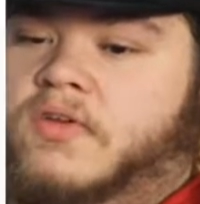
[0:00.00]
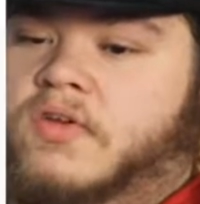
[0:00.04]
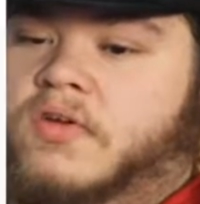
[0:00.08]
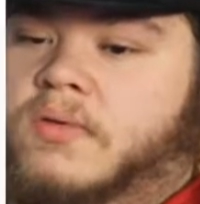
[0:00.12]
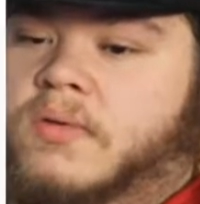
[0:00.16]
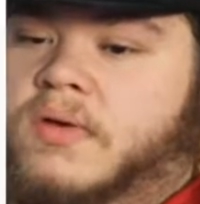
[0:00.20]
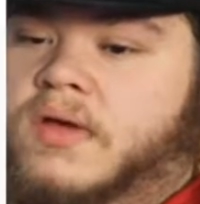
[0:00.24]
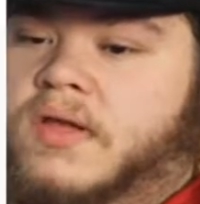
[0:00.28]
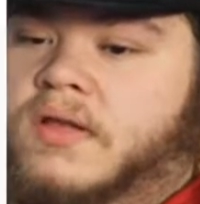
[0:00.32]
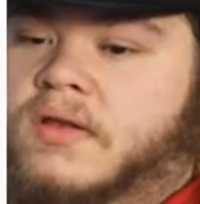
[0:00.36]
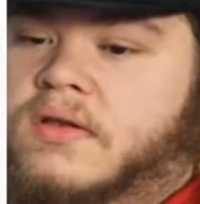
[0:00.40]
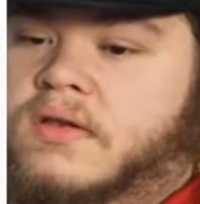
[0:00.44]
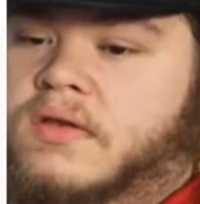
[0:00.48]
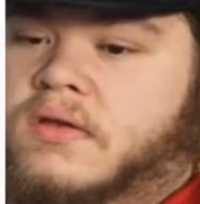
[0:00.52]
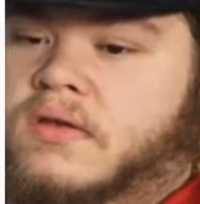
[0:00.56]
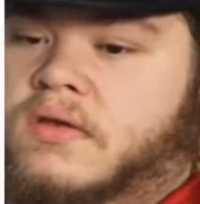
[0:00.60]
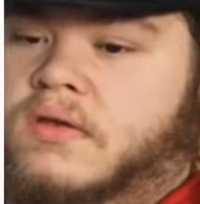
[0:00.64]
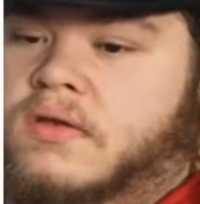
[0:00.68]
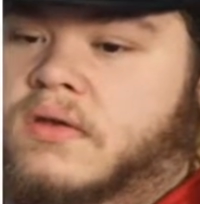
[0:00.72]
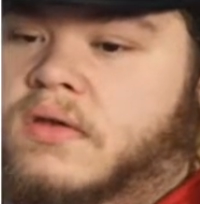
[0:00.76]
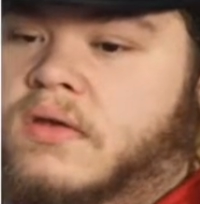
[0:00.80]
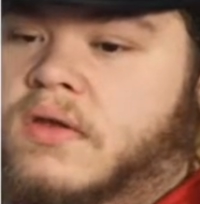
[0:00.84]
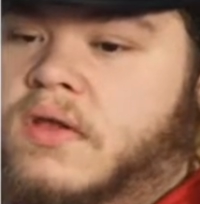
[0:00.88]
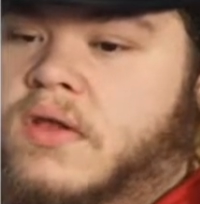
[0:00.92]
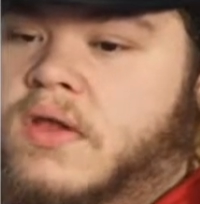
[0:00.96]
to it,
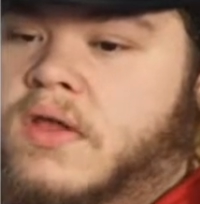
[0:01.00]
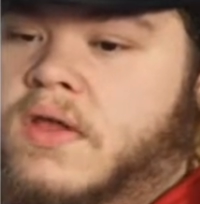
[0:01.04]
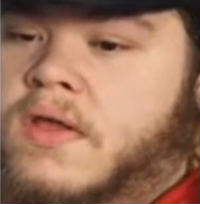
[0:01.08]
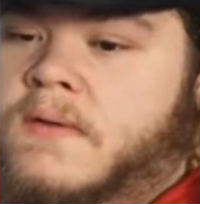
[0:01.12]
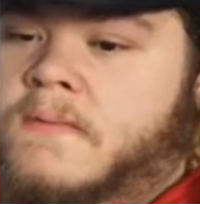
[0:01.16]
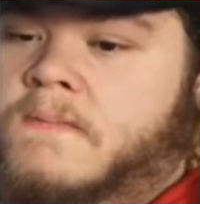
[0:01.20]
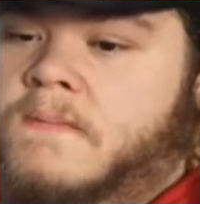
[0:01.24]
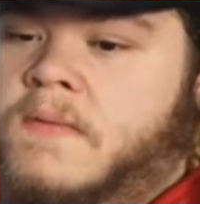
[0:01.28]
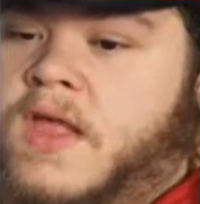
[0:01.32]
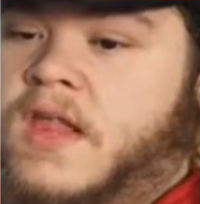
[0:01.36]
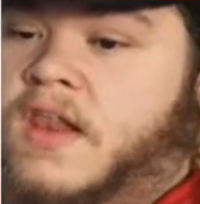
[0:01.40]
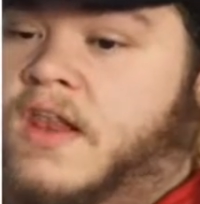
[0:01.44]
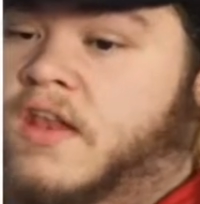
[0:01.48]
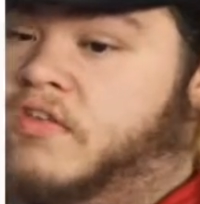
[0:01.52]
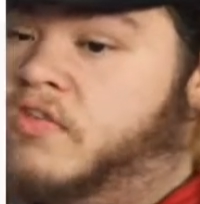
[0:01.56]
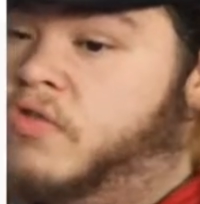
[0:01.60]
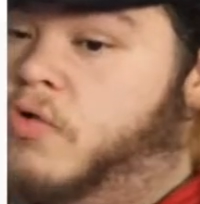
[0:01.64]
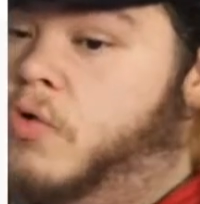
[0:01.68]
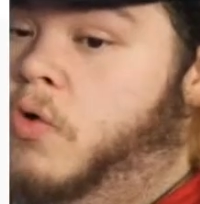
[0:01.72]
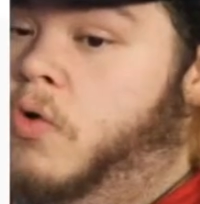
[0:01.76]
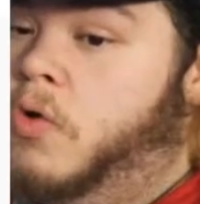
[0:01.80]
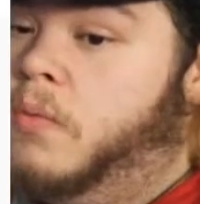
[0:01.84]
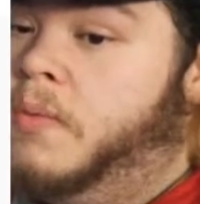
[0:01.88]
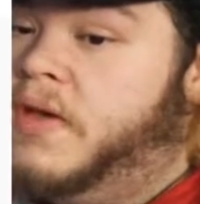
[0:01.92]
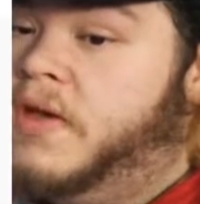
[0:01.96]
and it's
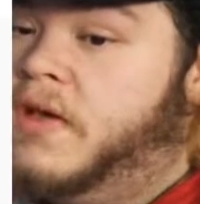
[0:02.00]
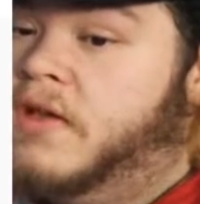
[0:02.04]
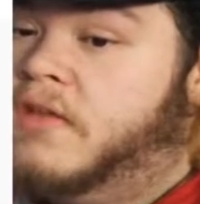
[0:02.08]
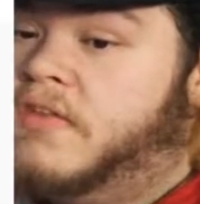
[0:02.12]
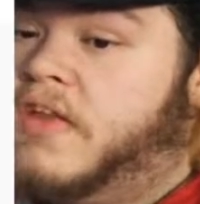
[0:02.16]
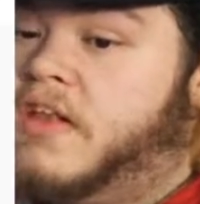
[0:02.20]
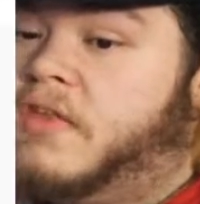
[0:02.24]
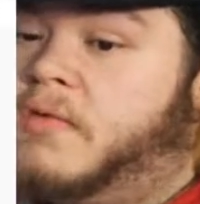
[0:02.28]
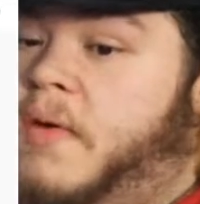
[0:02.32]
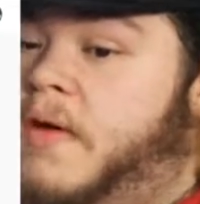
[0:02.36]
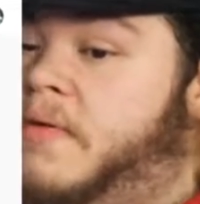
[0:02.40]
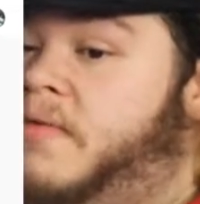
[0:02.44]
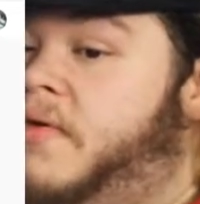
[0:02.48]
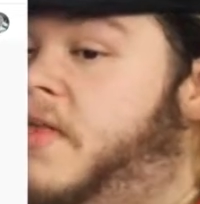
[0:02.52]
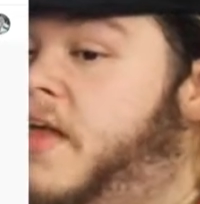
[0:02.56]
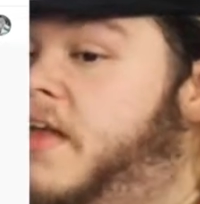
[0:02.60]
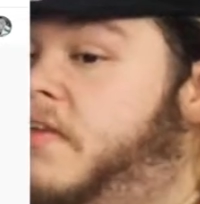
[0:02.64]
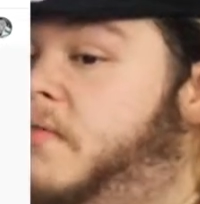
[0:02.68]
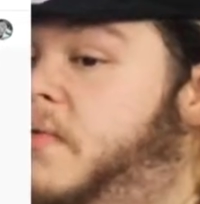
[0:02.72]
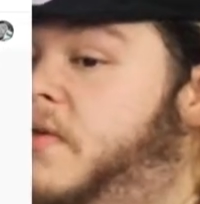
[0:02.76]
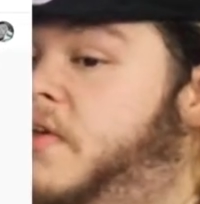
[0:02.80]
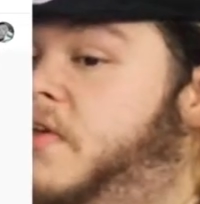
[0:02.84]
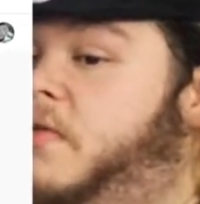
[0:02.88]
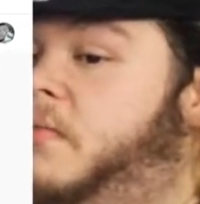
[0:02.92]
cool because that's what I realized when you